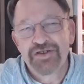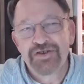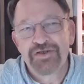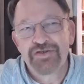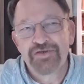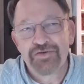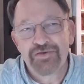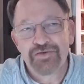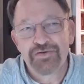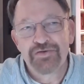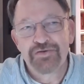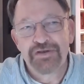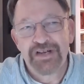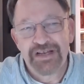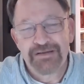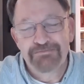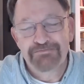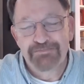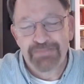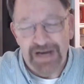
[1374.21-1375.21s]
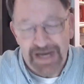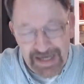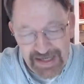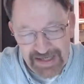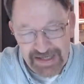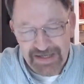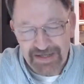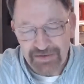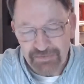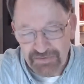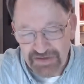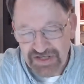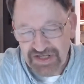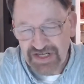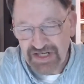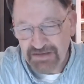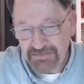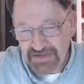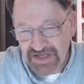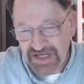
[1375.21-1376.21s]
to embody the
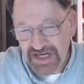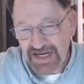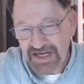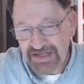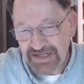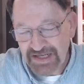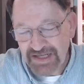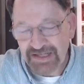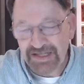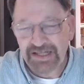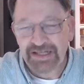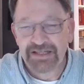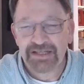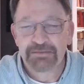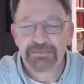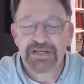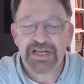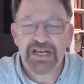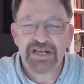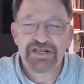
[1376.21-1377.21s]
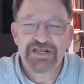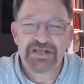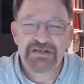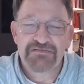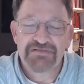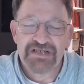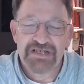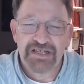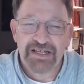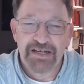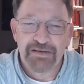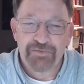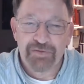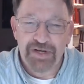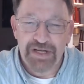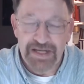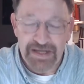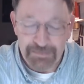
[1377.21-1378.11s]
regime change that the elimination of slavery